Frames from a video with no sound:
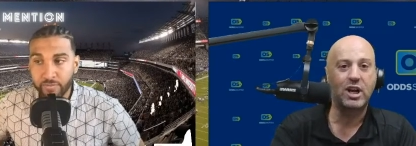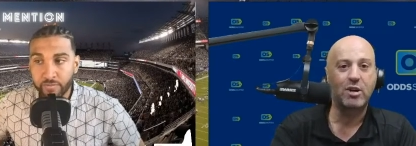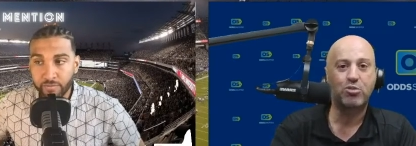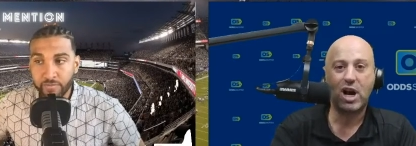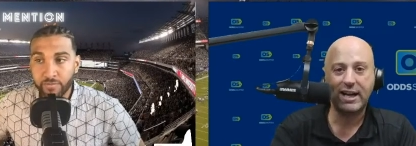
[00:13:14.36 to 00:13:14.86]

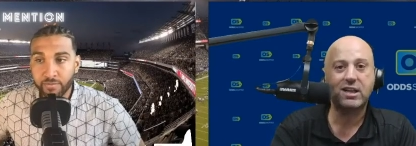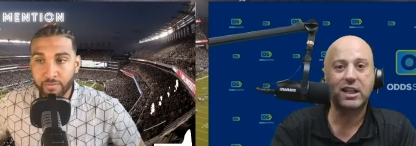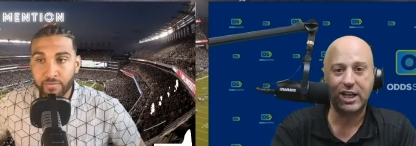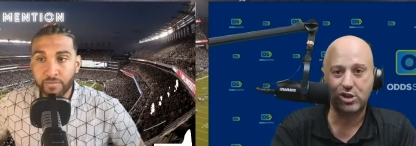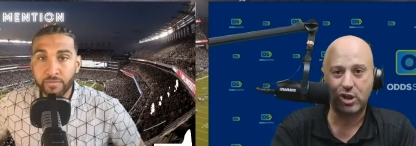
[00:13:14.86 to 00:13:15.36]
Speaker 1: Bryan
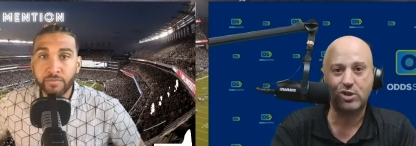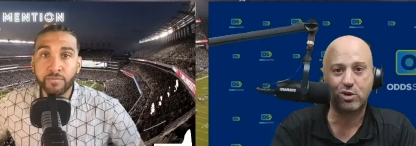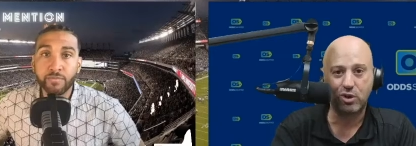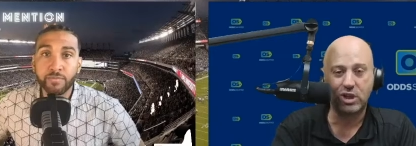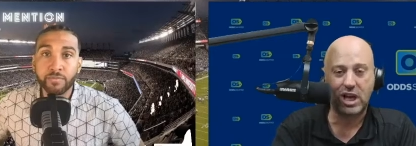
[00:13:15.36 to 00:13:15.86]
Colangelo
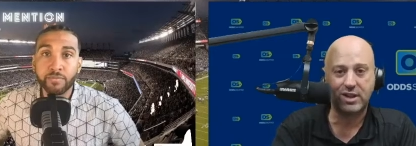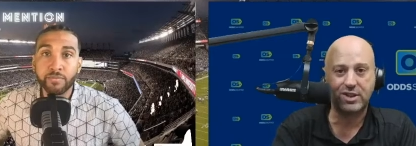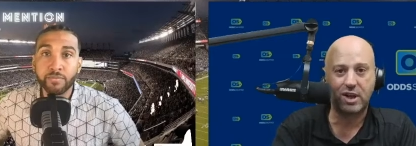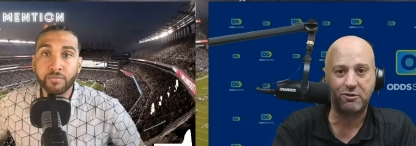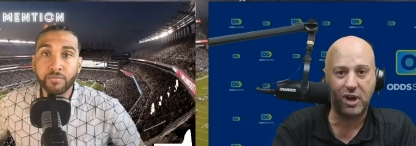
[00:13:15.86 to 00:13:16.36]
screwed a lot of
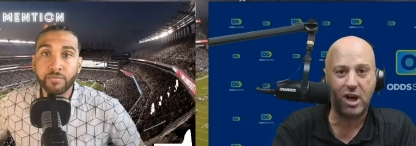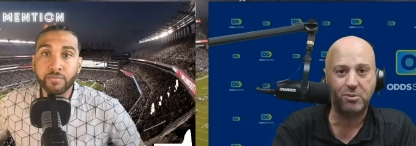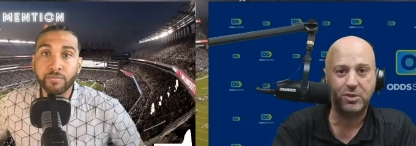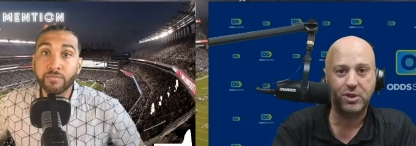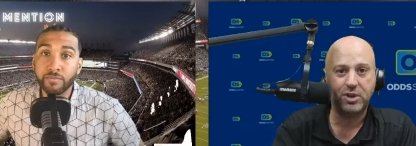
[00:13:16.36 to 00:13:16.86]
stuff up,
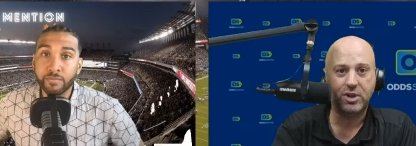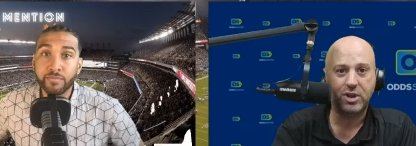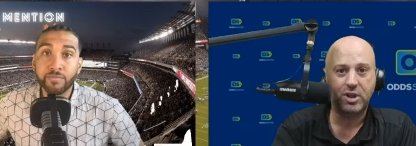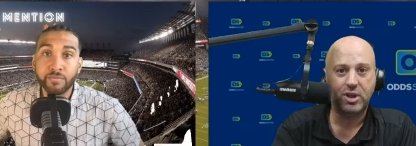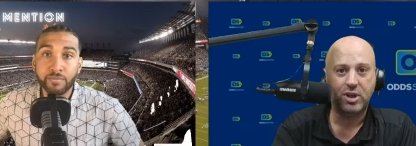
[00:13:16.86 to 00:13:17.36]

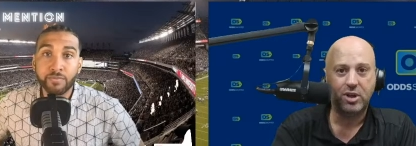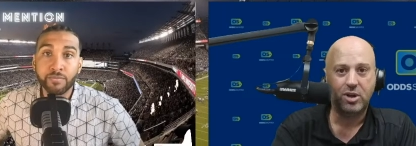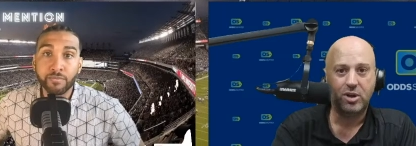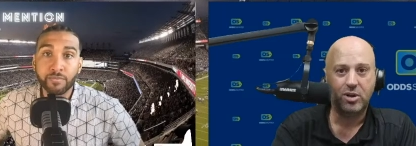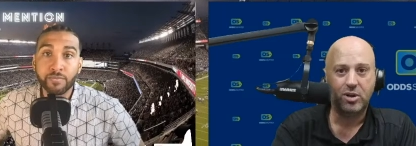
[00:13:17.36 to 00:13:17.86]

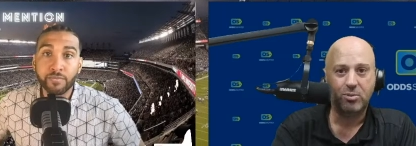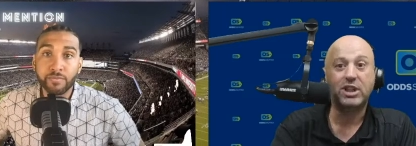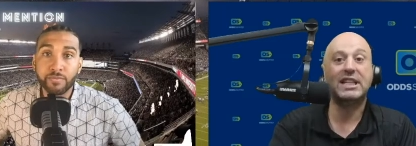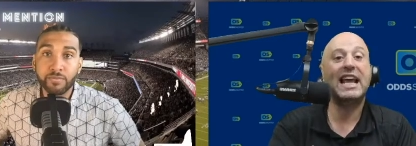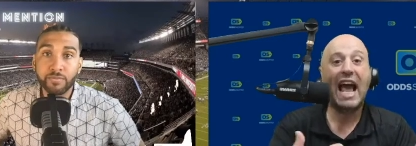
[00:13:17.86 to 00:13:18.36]
but
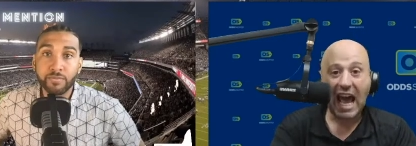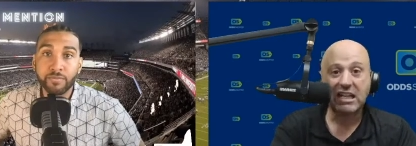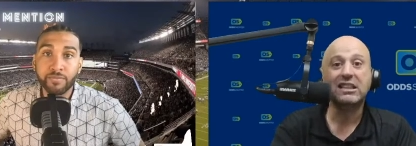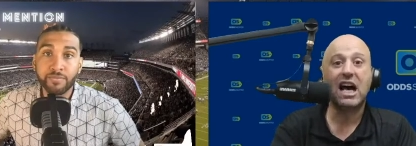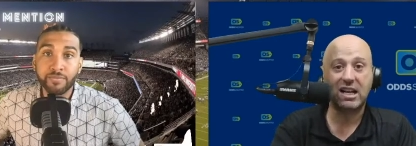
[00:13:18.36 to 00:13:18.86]
they had a
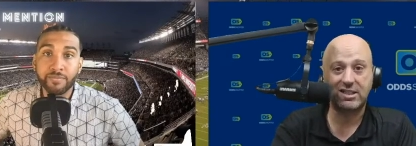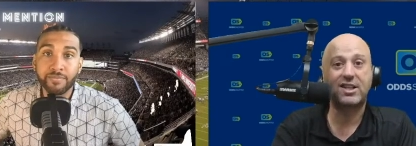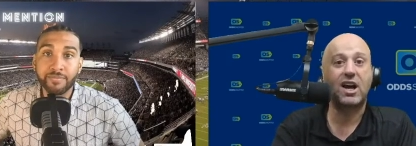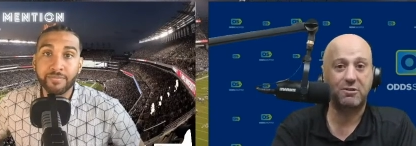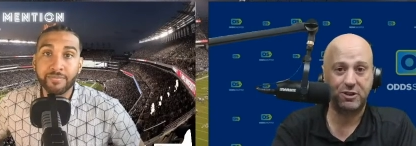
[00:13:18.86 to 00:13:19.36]
lot of
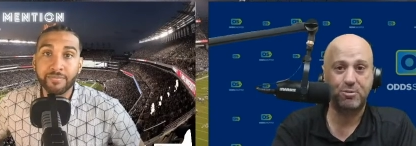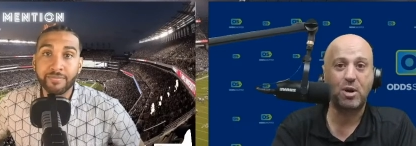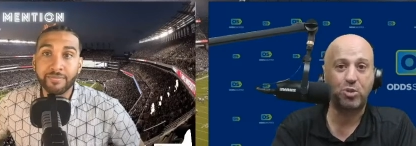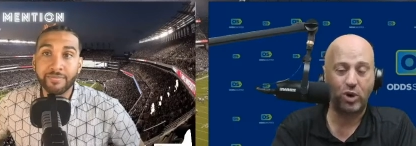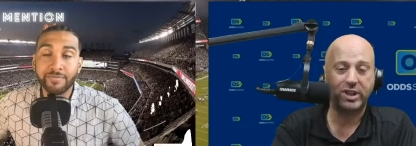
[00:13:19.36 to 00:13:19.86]
stuff. Is my
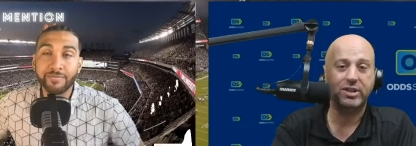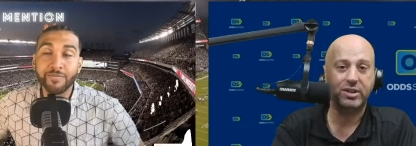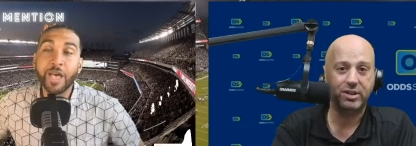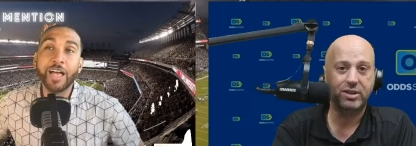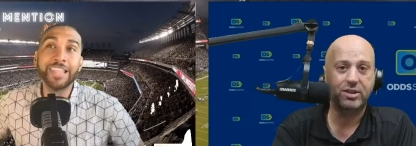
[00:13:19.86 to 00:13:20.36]
point.
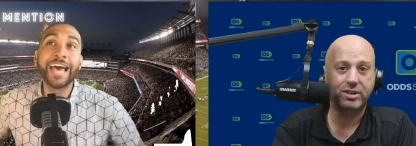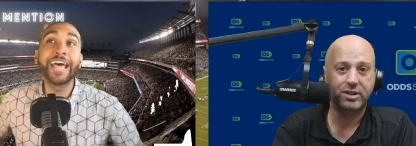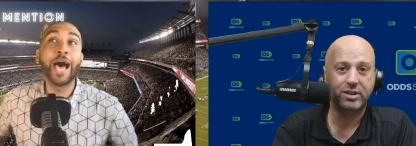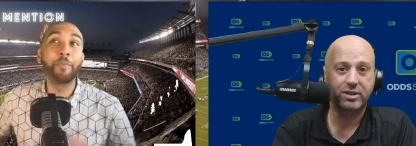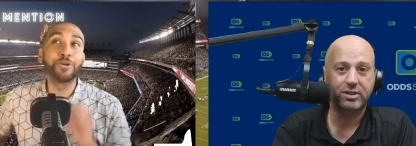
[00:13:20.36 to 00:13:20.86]
Speaker 2: A lot of
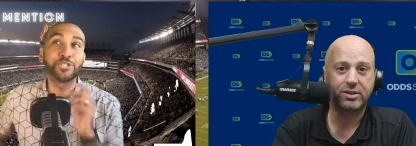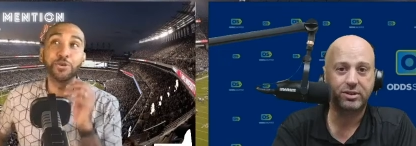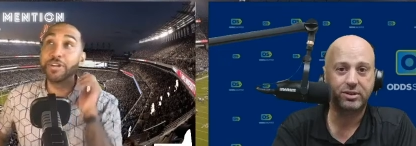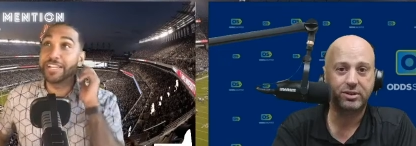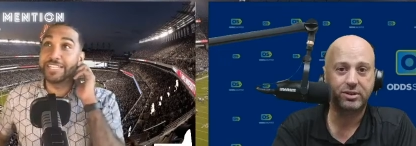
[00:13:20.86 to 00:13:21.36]

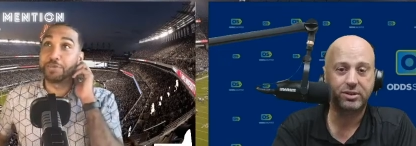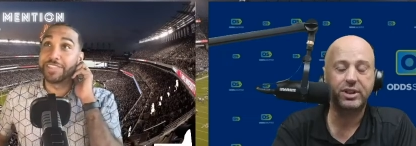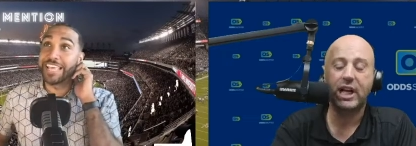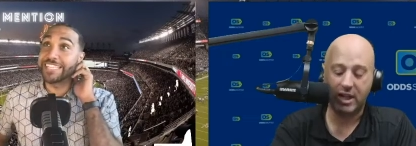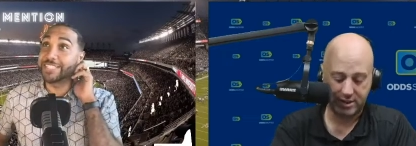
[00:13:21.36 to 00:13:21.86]
opportunities, but
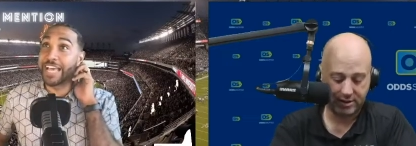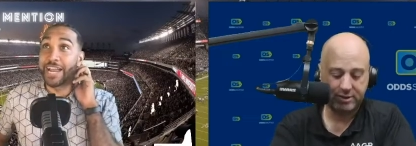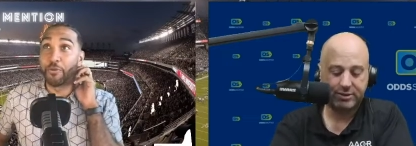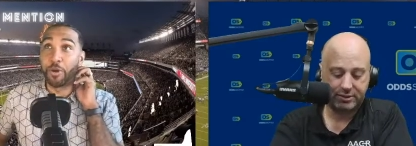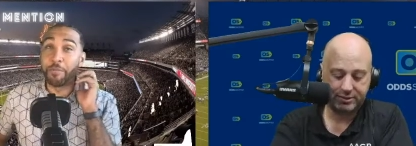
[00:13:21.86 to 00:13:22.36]
yeah. that's
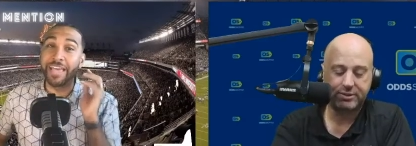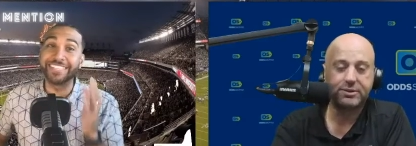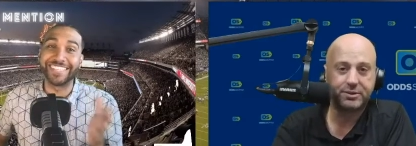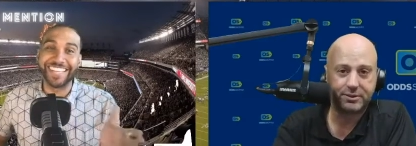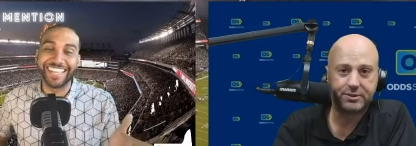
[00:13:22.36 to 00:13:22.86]
kind of what
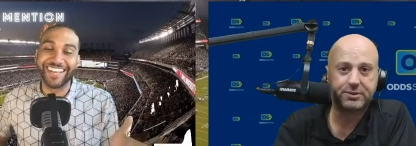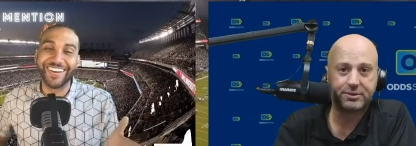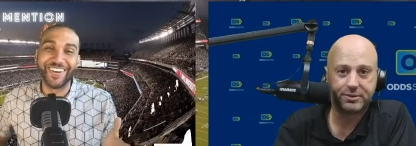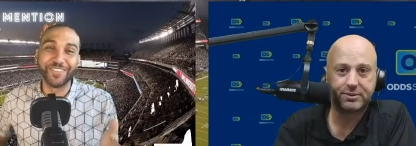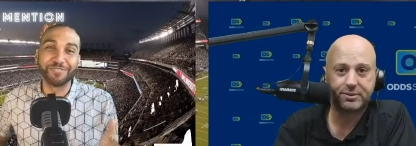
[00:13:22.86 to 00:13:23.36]
makes it
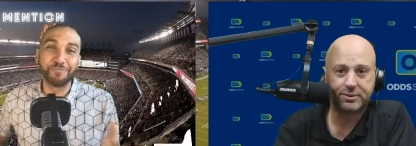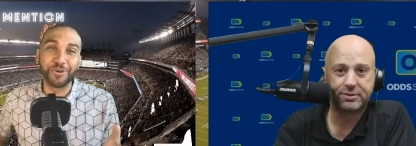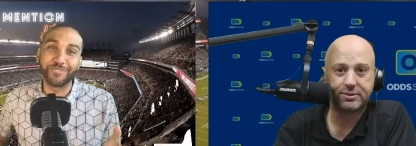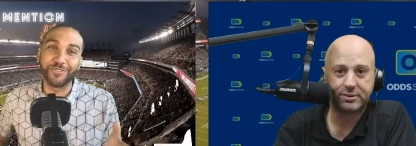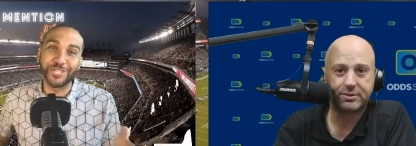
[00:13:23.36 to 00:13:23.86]
all the
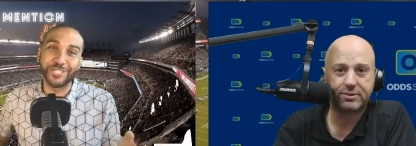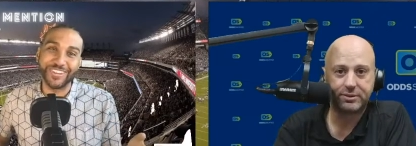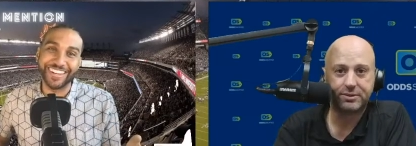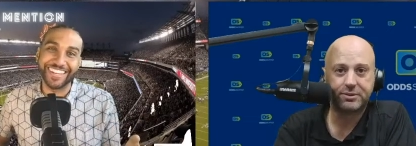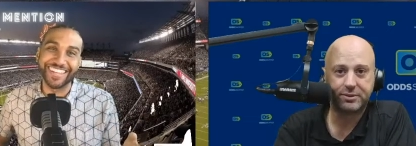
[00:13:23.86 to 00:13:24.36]
more
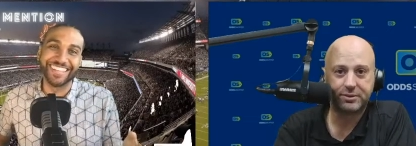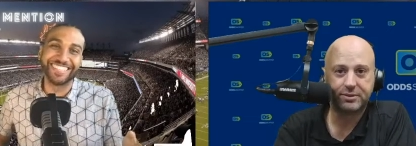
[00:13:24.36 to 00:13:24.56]
frustrating.